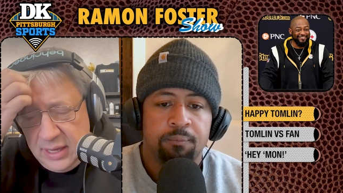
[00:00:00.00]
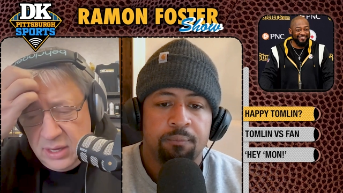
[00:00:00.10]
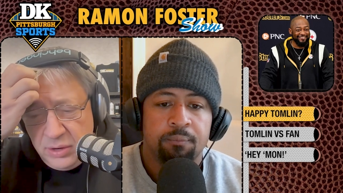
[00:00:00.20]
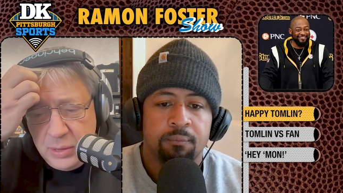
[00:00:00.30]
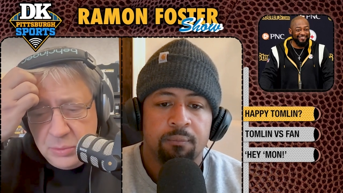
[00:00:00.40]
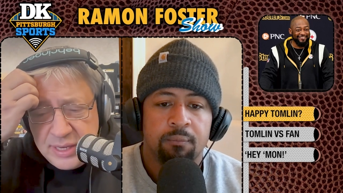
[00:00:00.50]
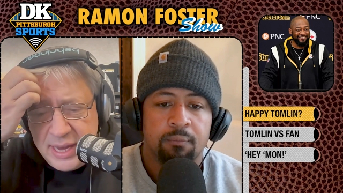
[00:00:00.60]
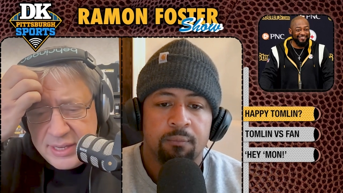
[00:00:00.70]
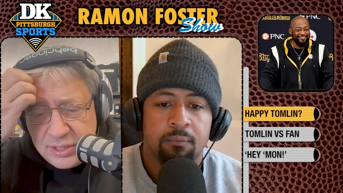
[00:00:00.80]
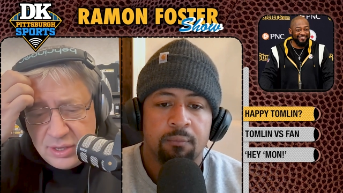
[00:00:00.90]
Speaker 1: you know, he was
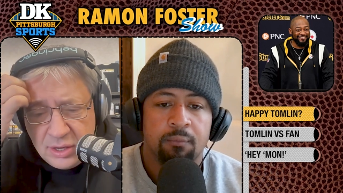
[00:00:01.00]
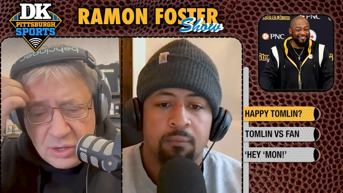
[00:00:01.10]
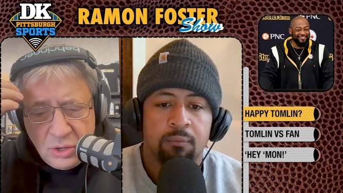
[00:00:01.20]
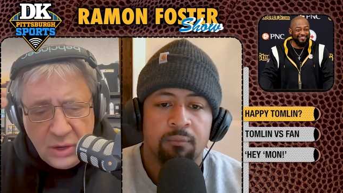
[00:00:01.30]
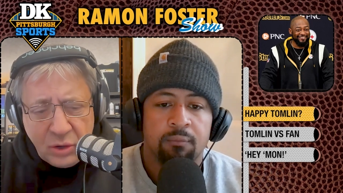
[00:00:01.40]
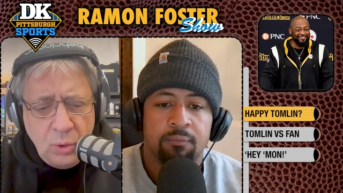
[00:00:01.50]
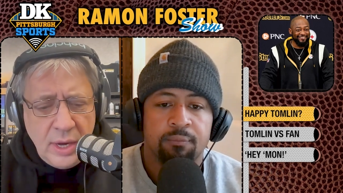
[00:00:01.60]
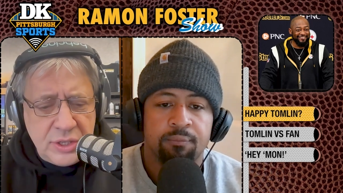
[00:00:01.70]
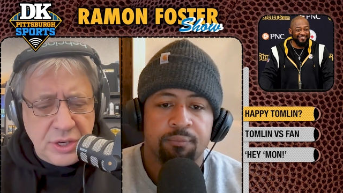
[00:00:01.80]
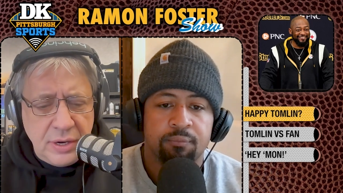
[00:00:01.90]
asked a, a
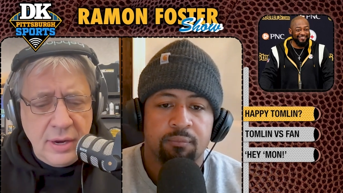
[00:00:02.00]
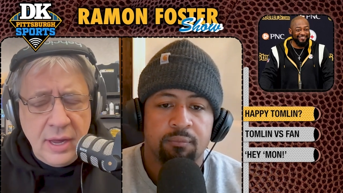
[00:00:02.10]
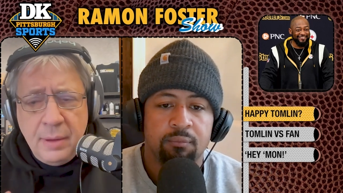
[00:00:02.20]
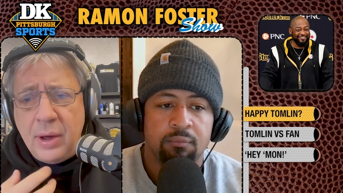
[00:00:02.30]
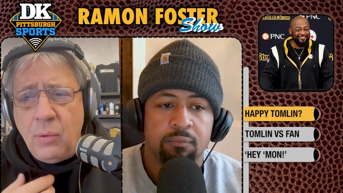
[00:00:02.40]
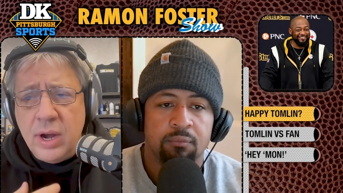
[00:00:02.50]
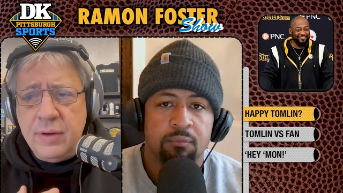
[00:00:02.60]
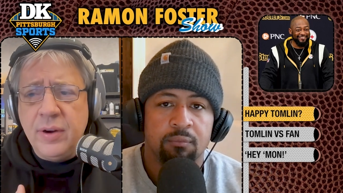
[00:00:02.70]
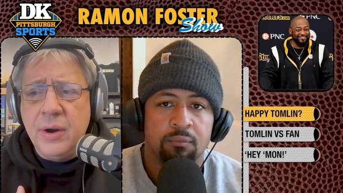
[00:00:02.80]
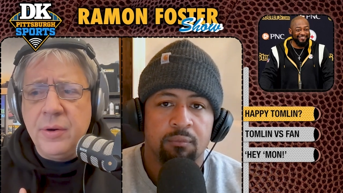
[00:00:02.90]
question uh, by one
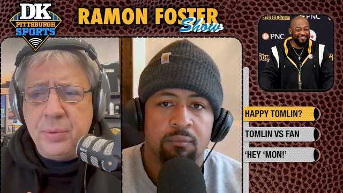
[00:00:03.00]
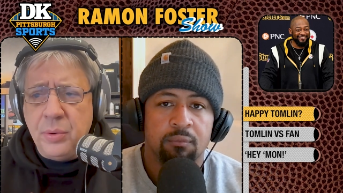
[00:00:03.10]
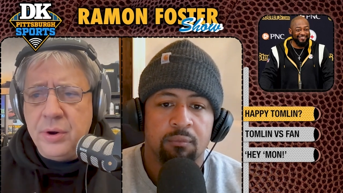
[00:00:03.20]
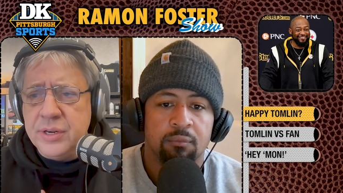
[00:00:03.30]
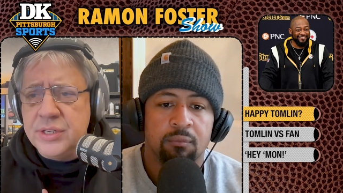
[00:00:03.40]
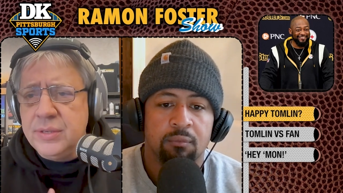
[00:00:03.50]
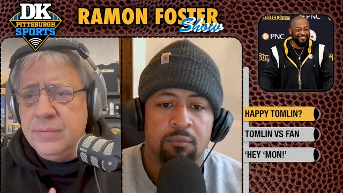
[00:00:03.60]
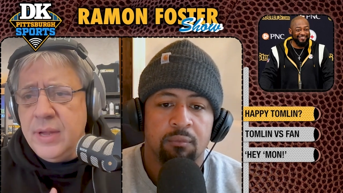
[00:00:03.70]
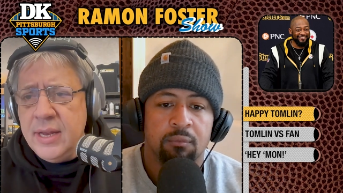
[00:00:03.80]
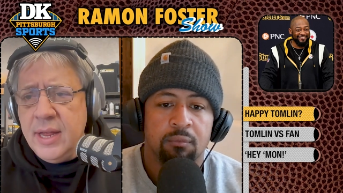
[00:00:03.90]
of our reporters
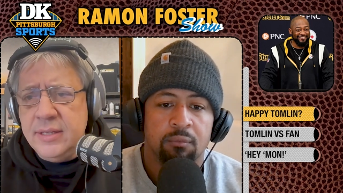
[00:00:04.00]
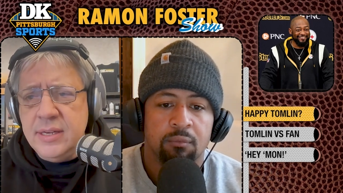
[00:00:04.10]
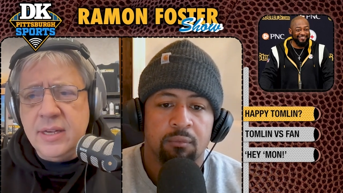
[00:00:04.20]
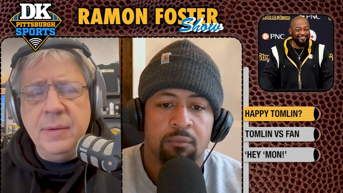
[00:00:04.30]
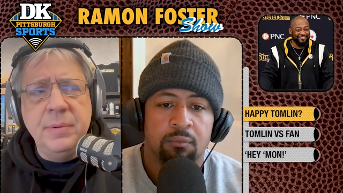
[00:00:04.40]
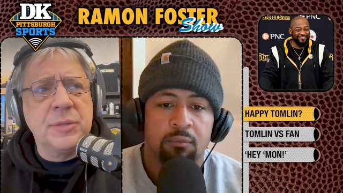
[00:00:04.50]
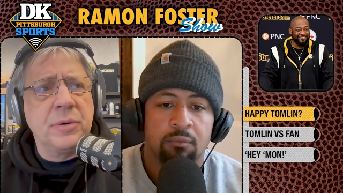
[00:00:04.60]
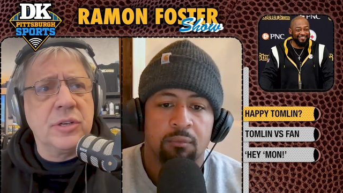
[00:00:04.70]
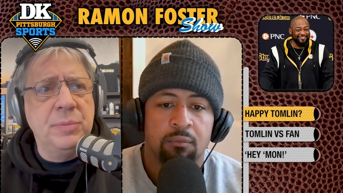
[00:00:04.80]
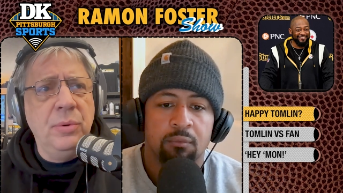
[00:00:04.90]
at, at DK
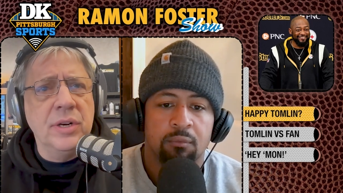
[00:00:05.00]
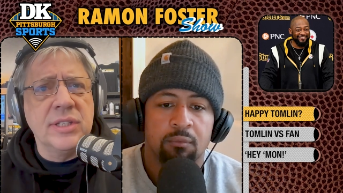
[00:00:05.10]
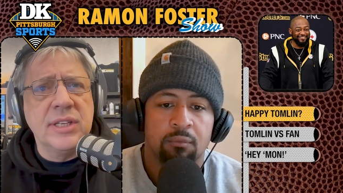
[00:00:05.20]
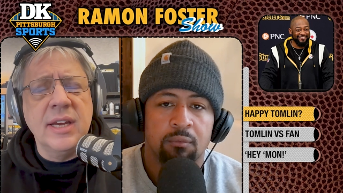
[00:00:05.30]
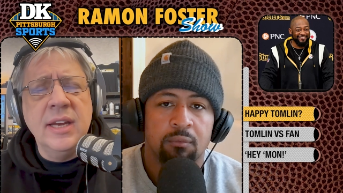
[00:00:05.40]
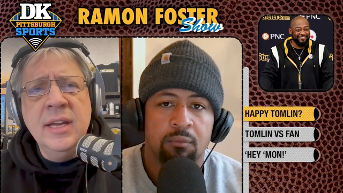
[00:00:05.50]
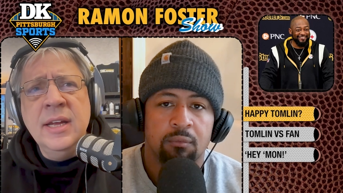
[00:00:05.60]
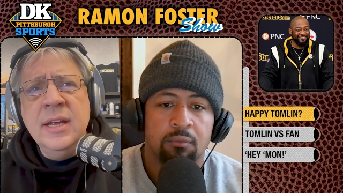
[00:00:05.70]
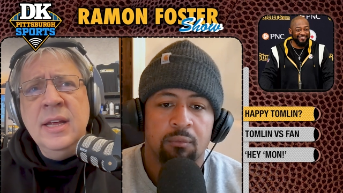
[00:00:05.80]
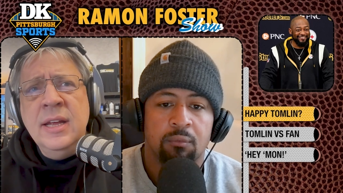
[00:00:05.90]
Pittsburgh Sports that
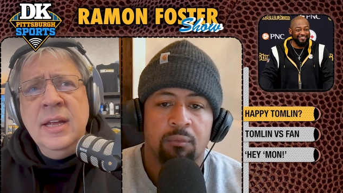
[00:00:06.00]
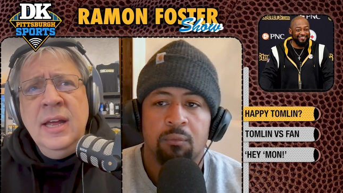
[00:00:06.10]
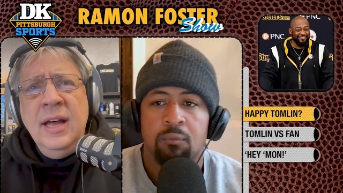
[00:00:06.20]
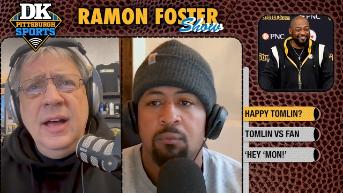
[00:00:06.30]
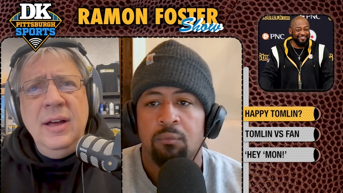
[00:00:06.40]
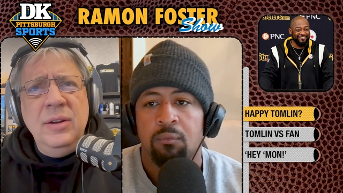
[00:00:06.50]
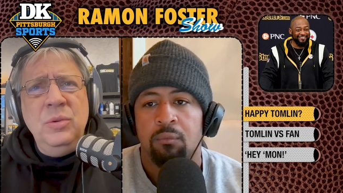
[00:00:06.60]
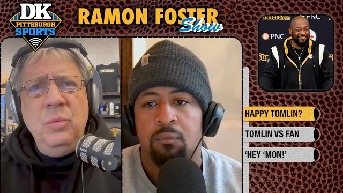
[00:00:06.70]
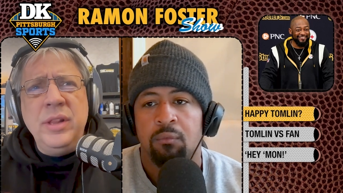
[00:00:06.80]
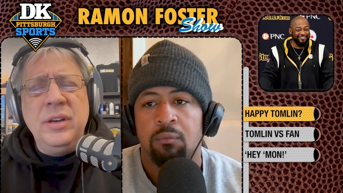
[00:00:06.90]
uh,
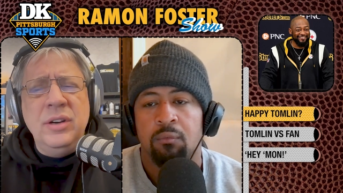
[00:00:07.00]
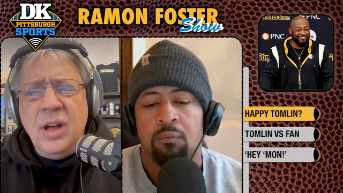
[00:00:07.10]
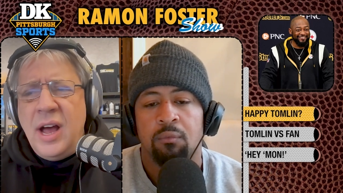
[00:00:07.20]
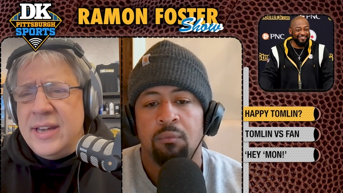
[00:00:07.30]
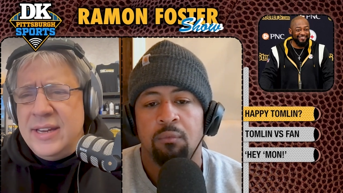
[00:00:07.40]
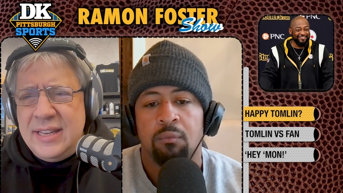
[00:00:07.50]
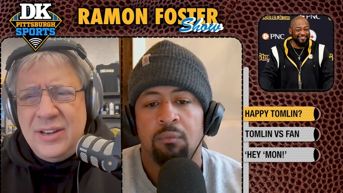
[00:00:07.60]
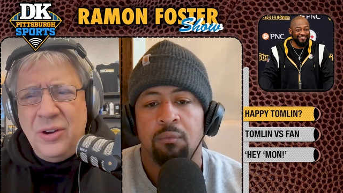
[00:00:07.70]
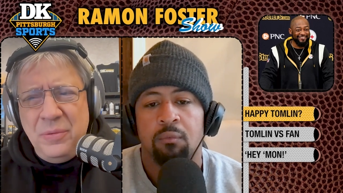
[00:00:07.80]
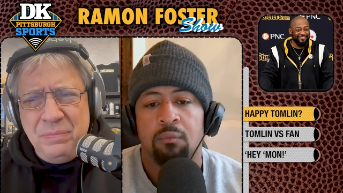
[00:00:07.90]
whether or not, you
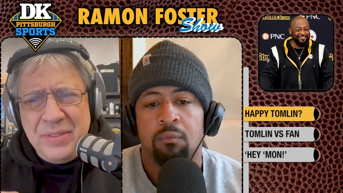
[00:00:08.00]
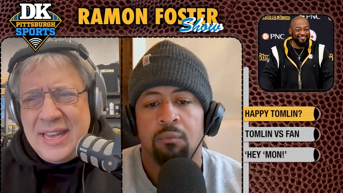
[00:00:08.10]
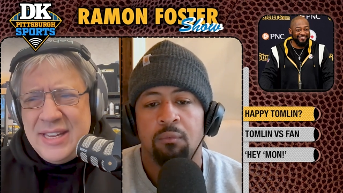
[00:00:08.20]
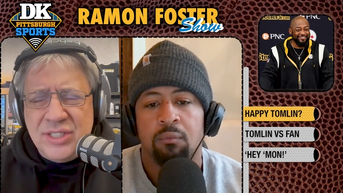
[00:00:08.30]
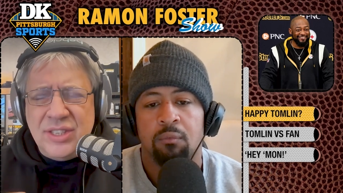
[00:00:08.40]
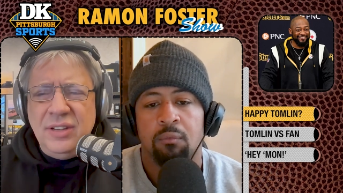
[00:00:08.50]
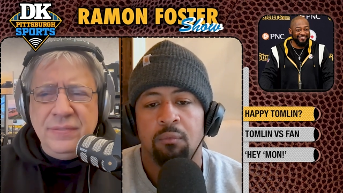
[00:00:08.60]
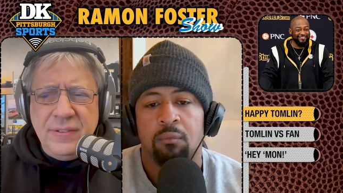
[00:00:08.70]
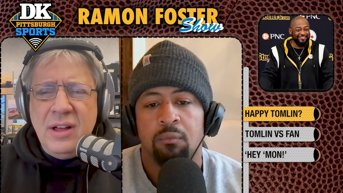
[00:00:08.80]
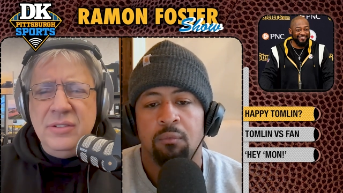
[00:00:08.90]
know, he still
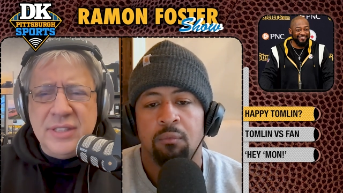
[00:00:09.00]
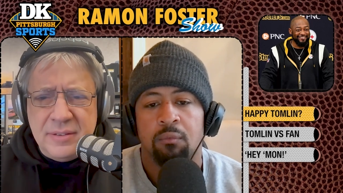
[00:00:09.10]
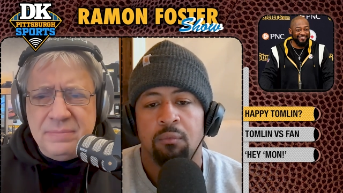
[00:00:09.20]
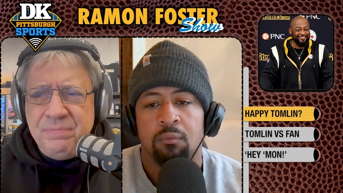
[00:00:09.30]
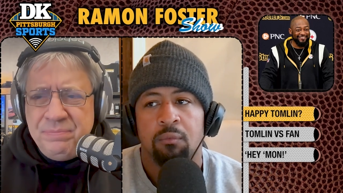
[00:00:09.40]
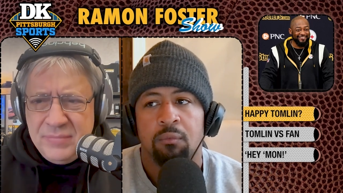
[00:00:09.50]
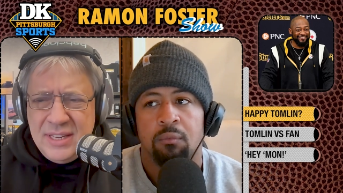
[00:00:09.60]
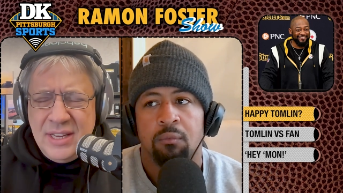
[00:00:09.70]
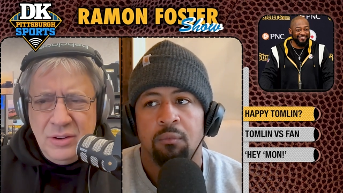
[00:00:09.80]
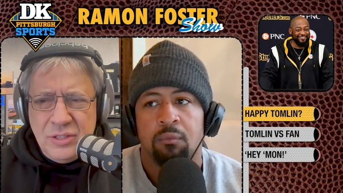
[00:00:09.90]
found it
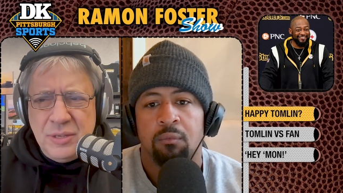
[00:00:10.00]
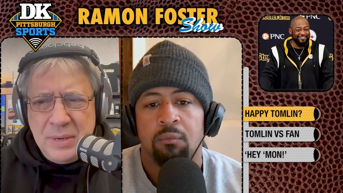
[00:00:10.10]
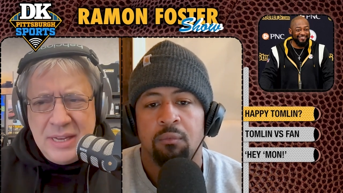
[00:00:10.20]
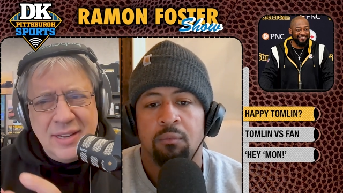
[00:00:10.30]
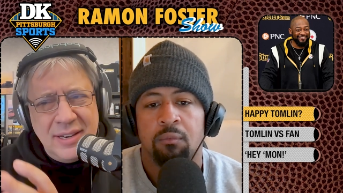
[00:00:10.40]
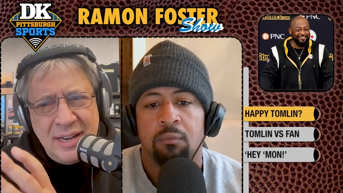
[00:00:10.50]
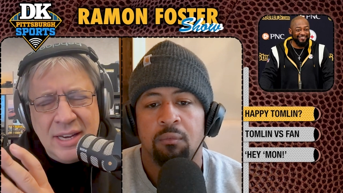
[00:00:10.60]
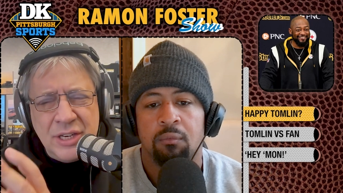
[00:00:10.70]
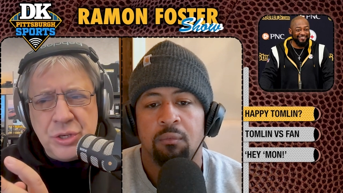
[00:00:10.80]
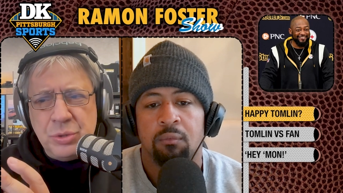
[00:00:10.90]
you know to be a, an
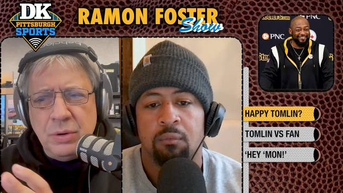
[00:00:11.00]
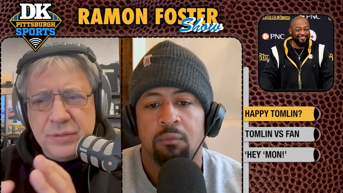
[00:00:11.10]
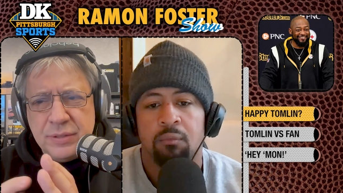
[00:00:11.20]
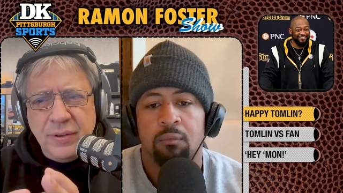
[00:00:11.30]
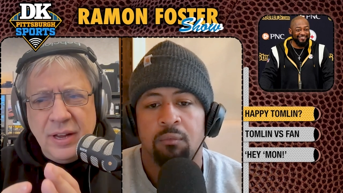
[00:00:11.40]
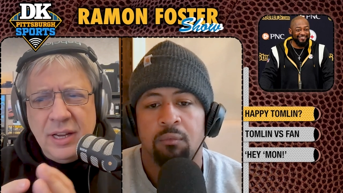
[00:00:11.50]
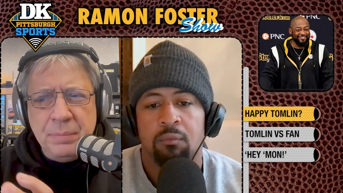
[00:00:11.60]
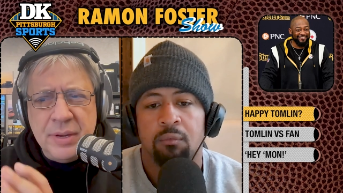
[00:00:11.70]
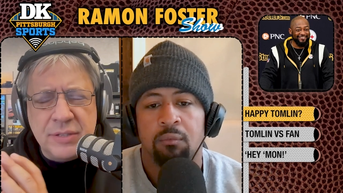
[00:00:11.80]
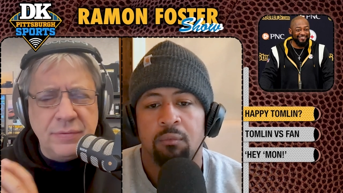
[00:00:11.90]
issue of
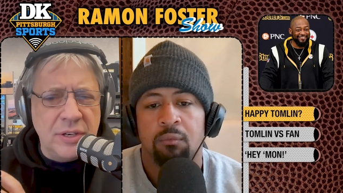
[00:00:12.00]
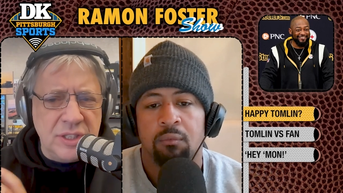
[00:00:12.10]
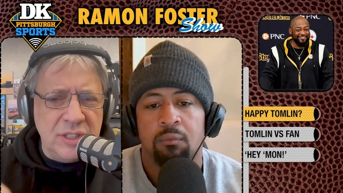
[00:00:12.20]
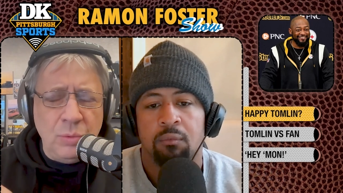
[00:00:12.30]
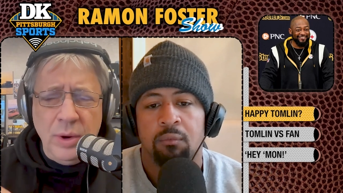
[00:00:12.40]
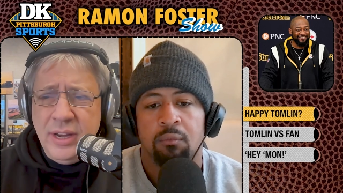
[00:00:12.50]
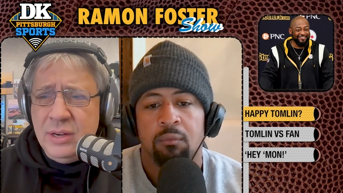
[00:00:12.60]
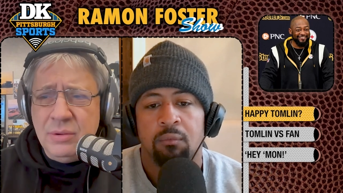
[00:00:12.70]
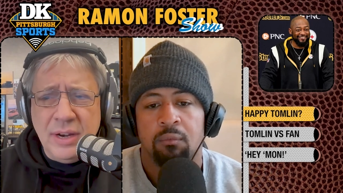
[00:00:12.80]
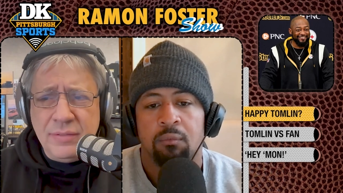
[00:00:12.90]
development versus winning
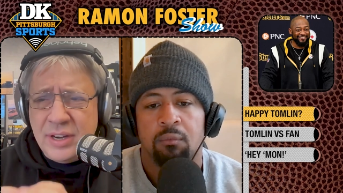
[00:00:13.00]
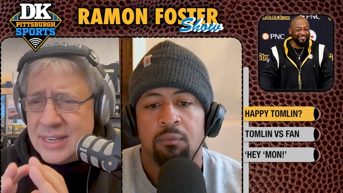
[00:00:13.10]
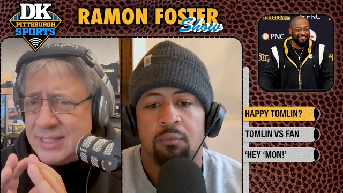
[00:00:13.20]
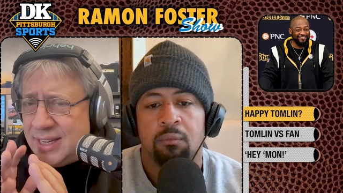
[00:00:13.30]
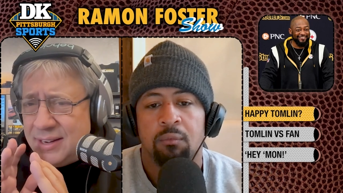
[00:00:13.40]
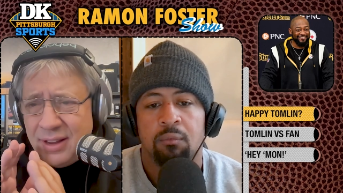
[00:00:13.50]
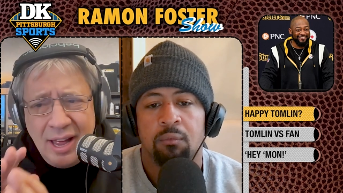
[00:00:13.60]
and whatever and he said